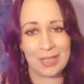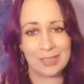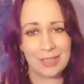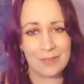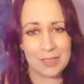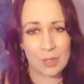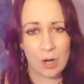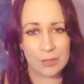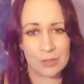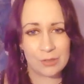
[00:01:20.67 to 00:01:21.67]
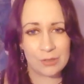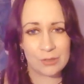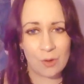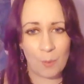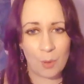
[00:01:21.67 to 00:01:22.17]
I love these cards because they're
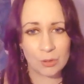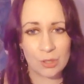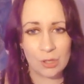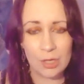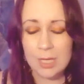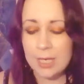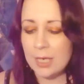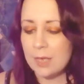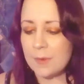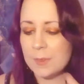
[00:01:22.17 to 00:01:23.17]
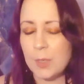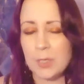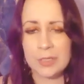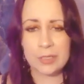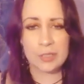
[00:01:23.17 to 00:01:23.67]
so emotional. This
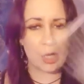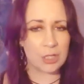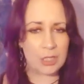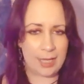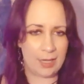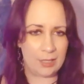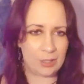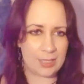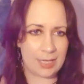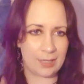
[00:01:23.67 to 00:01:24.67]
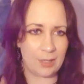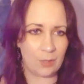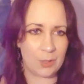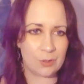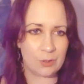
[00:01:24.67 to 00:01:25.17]
person is charging ahead just like in the
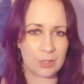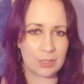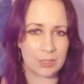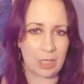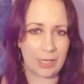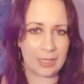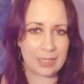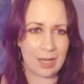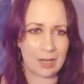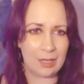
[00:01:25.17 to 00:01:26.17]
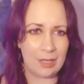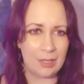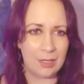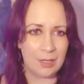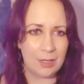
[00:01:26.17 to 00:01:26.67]
original Chariot deck,
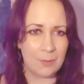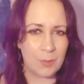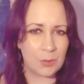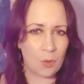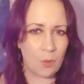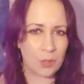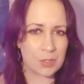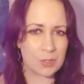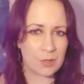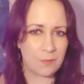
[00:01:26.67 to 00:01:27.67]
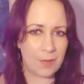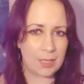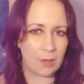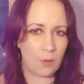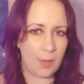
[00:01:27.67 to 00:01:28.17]
but the horses are
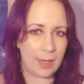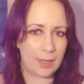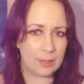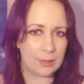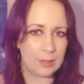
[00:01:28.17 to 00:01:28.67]
fading away.